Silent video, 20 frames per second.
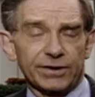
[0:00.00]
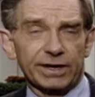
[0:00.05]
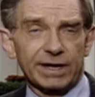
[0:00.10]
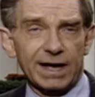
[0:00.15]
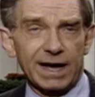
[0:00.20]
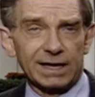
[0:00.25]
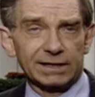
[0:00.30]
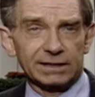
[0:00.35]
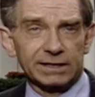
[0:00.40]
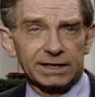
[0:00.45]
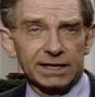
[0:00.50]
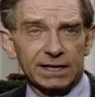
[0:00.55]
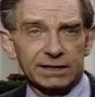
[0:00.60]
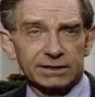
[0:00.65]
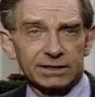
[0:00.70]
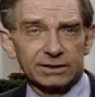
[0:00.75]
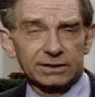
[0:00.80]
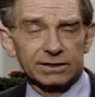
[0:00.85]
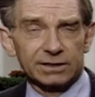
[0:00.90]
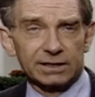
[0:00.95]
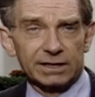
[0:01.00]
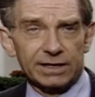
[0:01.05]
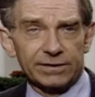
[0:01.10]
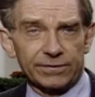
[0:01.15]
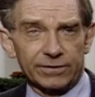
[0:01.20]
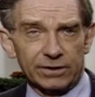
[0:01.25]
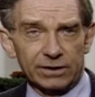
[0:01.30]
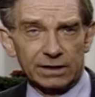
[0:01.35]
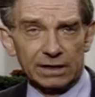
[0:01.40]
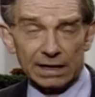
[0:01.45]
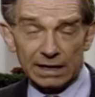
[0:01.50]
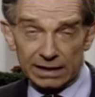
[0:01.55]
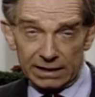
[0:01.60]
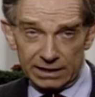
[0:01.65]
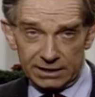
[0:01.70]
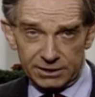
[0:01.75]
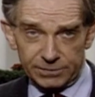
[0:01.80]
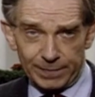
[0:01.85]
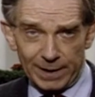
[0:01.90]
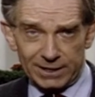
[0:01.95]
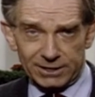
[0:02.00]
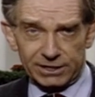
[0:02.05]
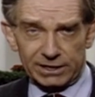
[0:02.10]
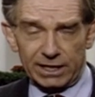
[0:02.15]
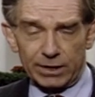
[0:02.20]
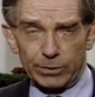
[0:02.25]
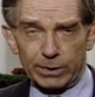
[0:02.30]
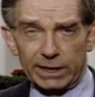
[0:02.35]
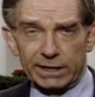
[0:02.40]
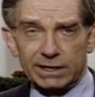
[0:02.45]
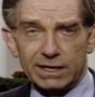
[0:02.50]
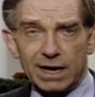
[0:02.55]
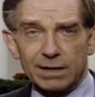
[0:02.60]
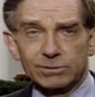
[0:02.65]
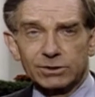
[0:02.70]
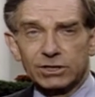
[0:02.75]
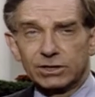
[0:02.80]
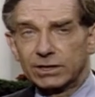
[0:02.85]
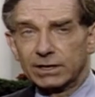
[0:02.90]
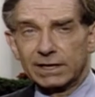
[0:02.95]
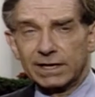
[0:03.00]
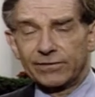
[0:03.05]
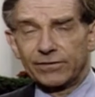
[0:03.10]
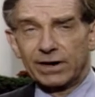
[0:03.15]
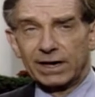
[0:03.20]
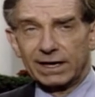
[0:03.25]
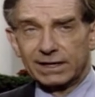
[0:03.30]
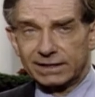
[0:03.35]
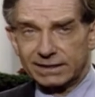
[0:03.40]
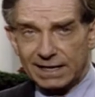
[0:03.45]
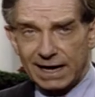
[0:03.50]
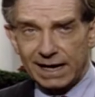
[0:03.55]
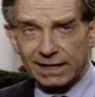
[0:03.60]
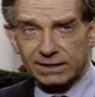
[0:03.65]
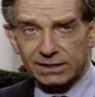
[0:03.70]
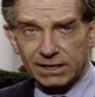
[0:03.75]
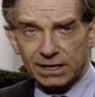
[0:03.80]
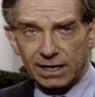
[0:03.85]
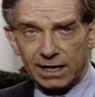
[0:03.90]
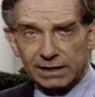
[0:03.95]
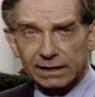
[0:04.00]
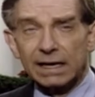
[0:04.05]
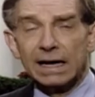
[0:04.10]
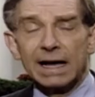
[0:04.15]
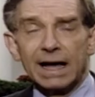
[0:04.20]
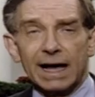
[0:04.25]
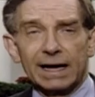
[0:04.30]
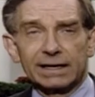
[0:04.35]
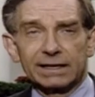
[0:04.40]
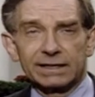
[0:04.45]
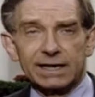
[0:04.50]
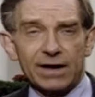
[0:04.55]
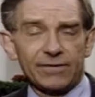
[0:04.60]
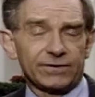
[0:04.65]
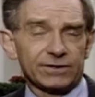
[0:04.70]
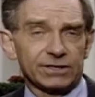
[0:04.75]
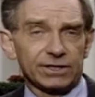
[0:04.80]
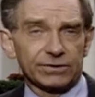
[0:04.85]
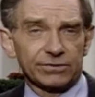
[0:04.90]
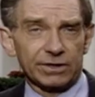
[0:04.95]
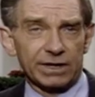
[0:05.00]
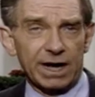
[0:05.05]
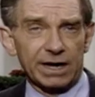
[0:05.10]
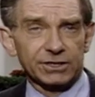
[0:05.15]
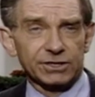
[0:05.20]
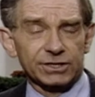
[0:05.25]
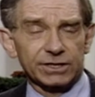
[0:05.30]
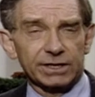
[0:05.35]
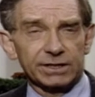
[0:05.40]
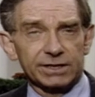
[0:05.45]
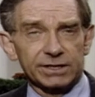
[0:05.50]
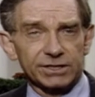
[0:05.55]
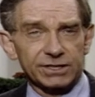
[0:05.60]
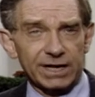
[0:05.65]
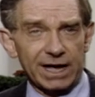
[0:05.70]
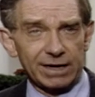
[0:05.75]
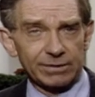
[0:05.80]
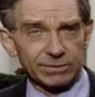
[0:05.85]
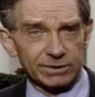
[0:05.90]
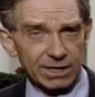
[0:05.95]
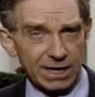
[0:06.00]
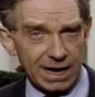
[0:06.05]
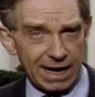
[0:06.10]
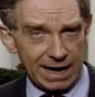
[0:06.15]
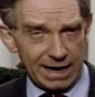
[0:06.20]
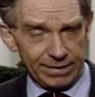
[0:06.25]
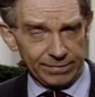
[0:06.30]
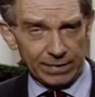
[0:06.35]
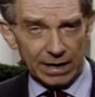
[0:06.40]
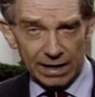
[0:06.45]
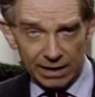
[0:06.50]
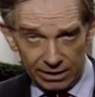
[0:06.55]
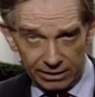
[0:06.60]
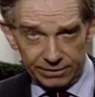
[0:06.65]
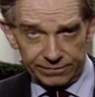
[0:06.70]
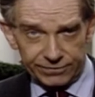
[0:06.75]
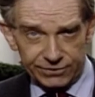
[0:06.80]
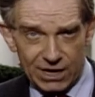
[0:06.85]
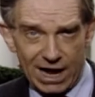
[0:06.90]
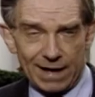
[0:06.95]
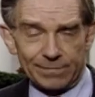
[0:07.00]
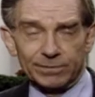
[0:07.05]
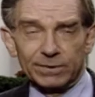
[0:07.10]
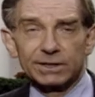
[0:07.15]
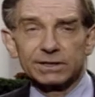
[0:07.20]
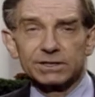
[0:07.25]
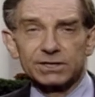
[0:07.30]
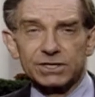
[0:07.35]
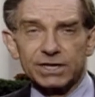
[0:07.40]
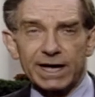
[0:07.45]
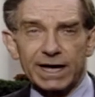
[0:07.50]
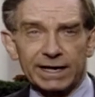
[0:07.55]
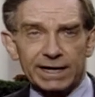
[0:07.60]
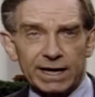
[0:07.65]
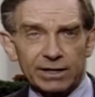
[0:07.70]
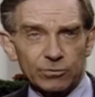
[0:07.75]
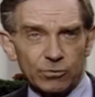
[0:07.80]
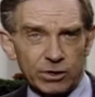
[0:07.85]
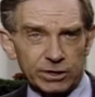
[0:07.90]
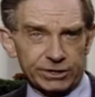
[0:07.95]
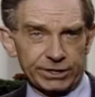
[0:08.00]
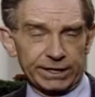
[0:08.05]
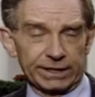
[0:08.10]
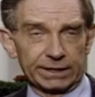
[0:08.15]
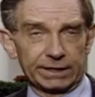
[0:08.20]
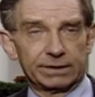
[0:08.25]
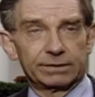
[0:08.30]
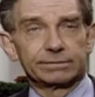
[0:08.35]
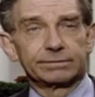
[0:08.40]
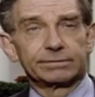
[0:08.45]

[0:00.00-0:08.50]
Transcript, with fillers: candidate to deliver, especially when it comes to delivering a tax cut and a deficit reduction at the same time. Irv Chapman, CNN, Washington.